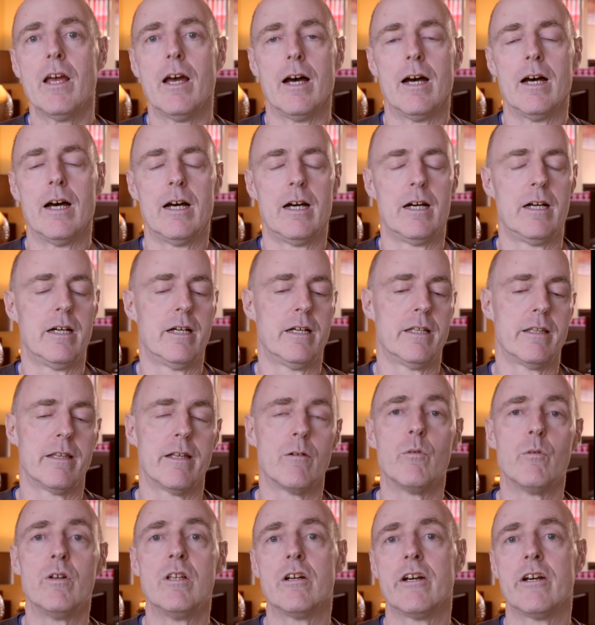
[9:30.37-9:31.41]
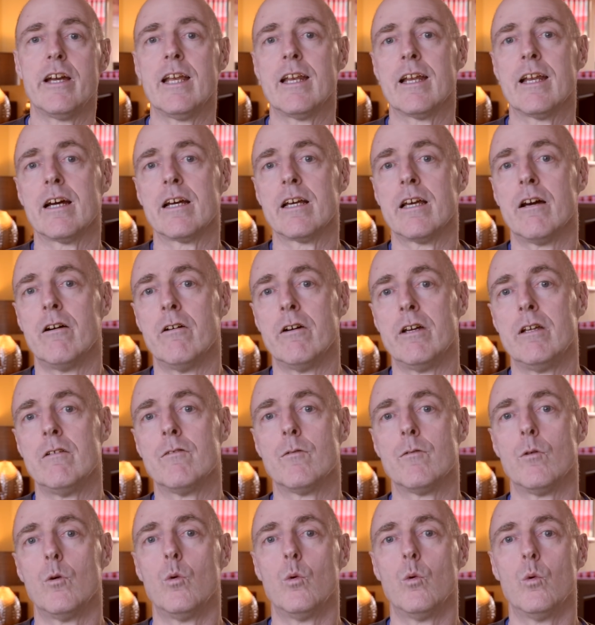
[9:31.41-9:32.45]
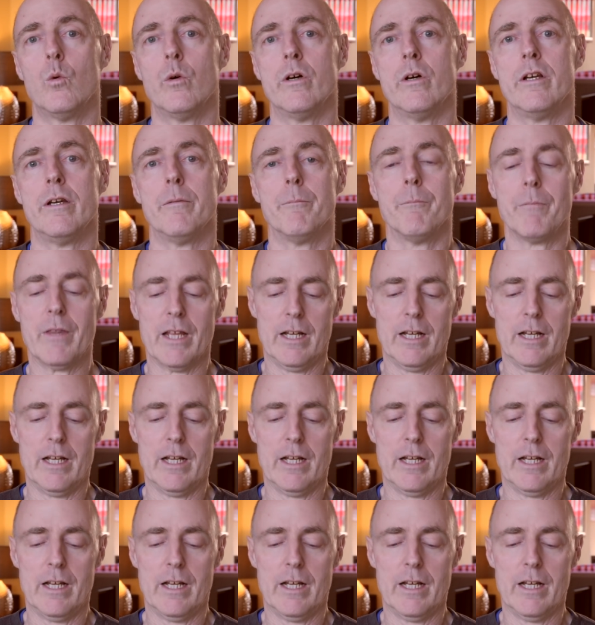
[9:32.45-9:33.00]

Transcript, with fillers: uh, that we're looking at going forward.